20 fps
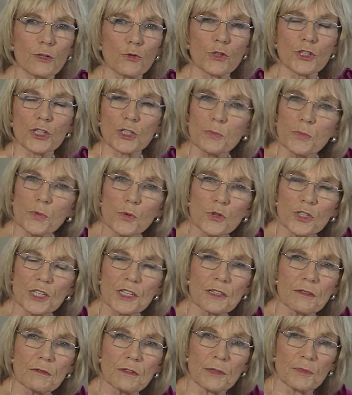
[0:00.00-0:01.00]
or to support
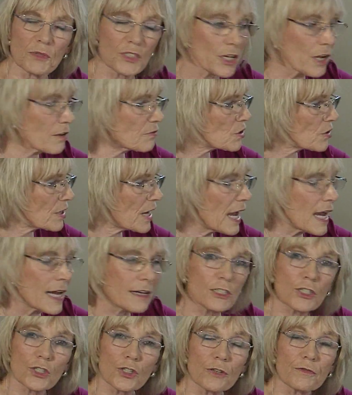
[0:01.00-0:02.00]
themselves on a
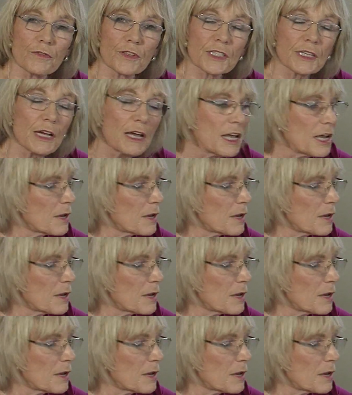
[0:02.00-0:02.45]
hard surface.